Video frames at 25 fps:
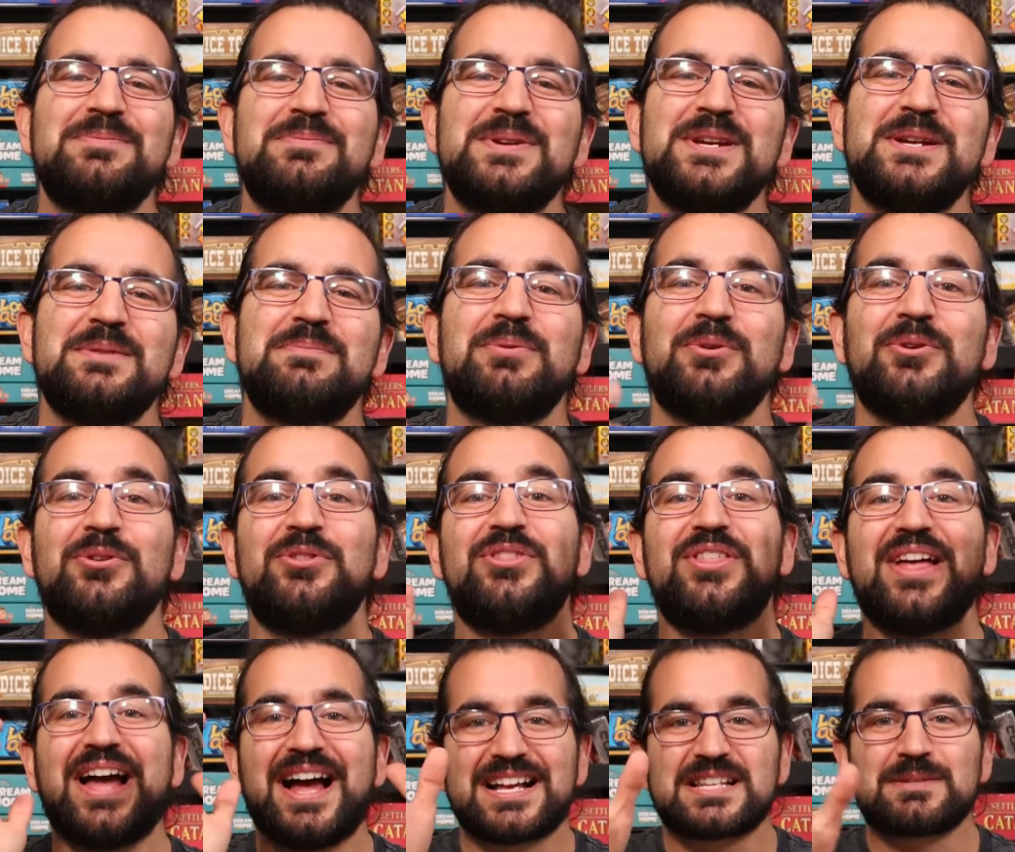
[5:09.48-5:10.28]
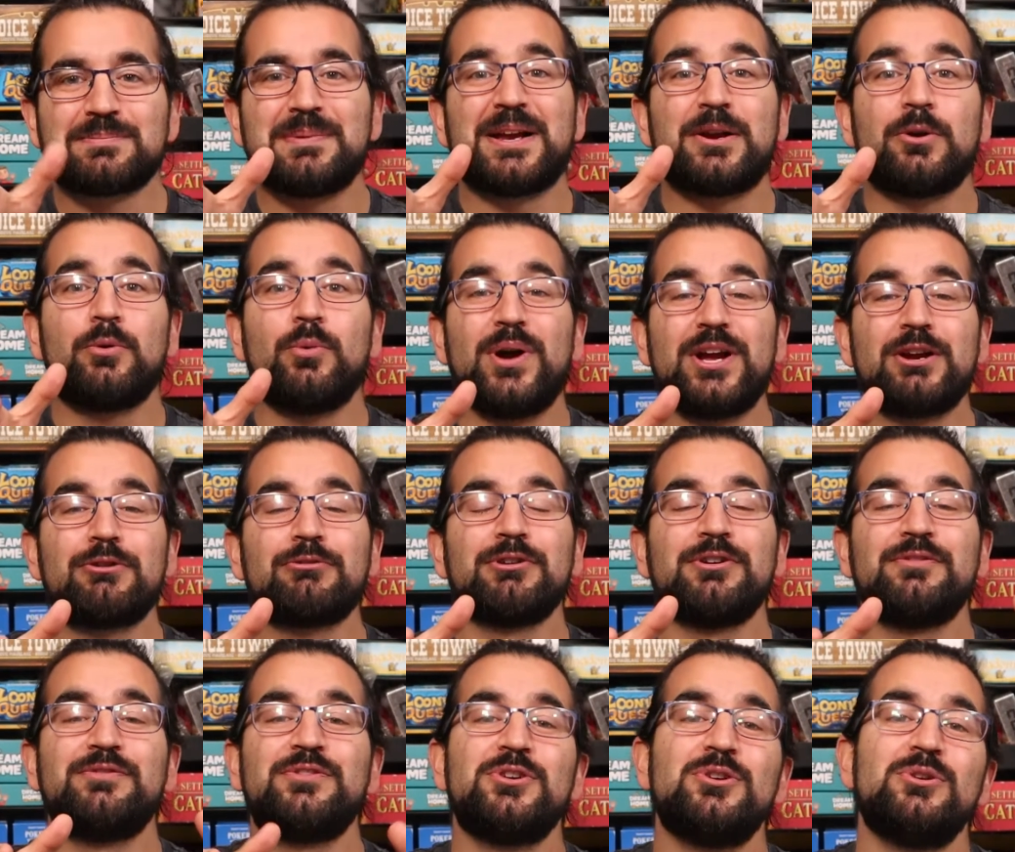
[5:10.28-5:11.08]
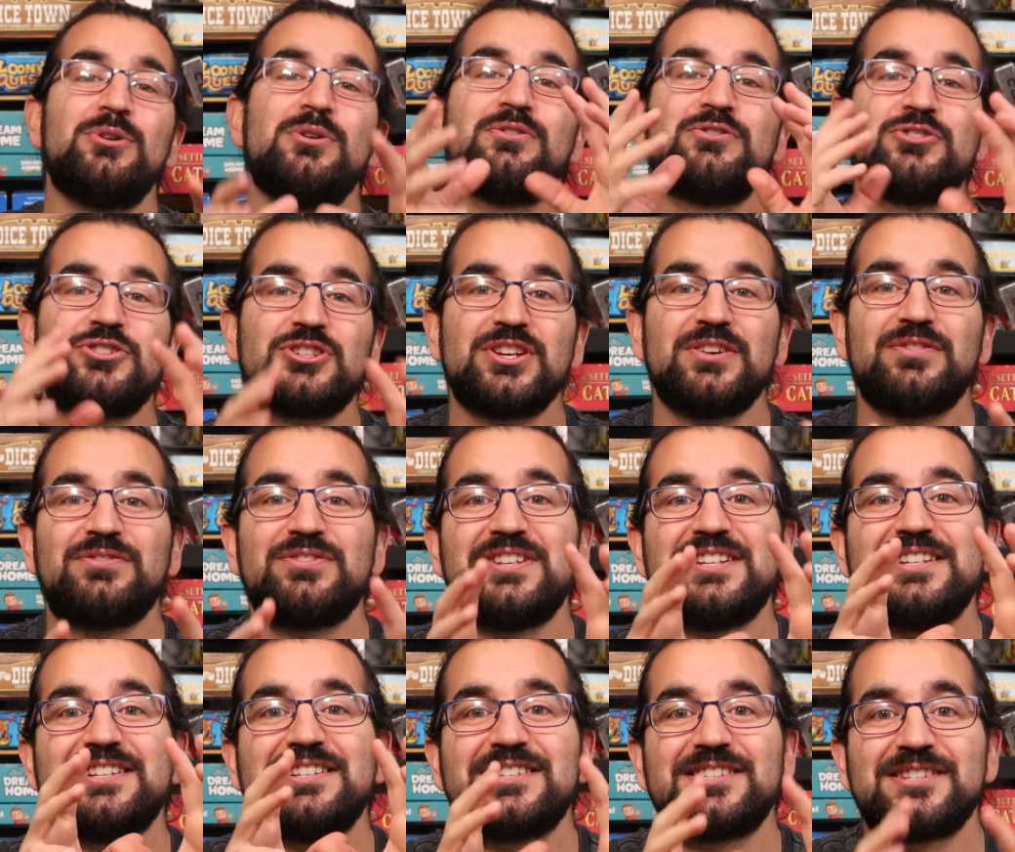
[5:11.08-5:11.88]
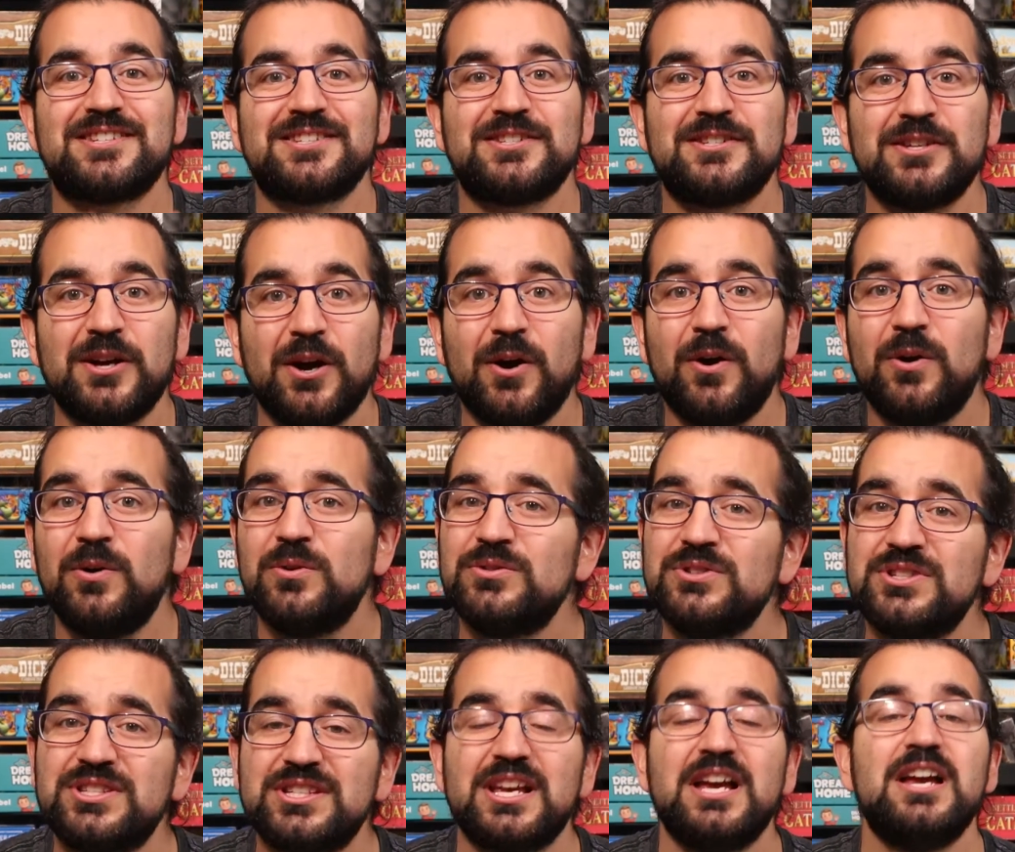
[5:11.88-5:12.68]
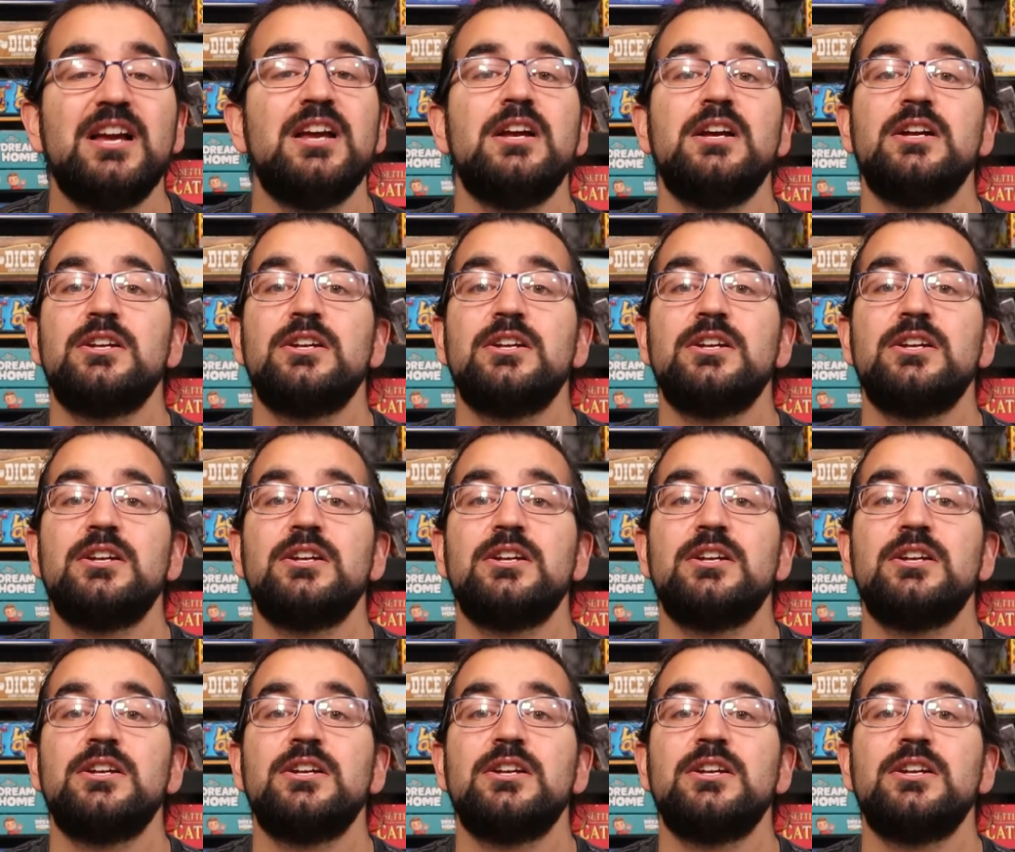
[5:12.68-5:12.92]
people. That's my quick review of Shifting Stones.